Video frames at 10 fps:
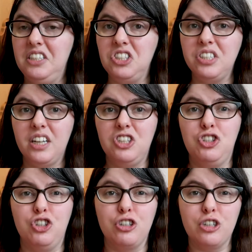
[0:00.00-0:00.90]
It's just like
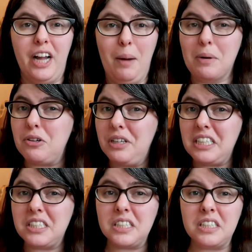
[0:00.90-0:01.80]
sugar
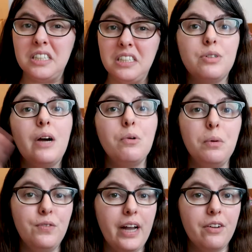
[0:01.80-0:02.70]
chemicalness. So now we're
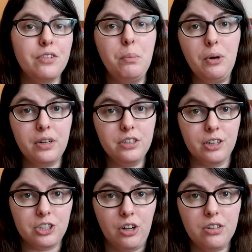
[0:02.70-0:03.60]
moving out of the milk and
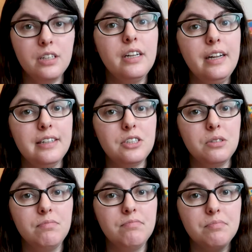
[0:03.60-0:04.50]
dark chocolate
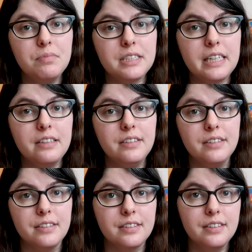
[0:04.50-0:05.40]
into
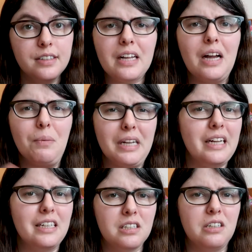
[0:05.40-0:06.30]
Skittles. I, I really
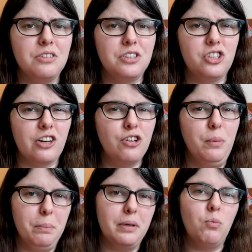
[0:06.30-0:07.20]
like Skittles in
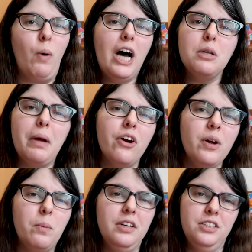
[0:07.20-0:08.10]
general, but
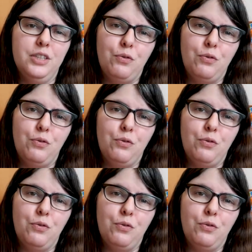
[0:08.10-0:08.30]
Wildberry was